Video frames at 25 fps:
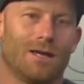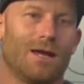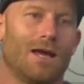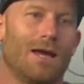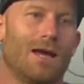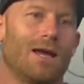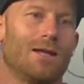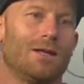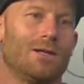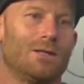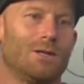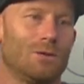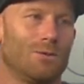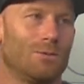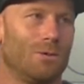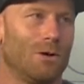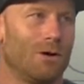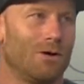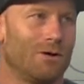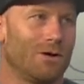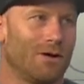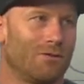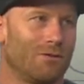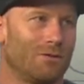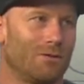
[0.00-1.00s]
and do well
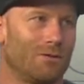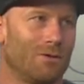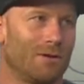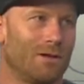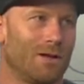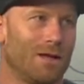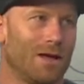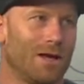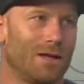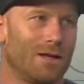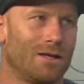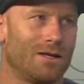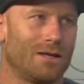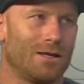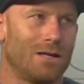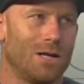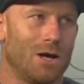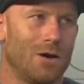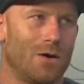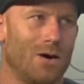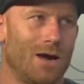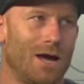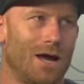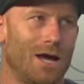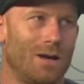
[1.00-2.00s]
enough to where like, you
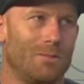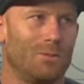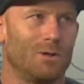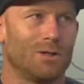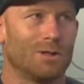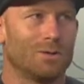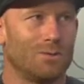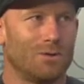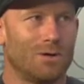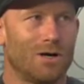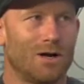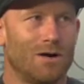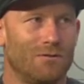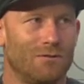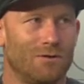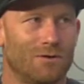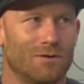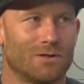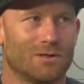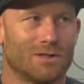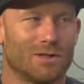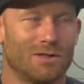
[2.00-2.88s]
know, I had multiple offers.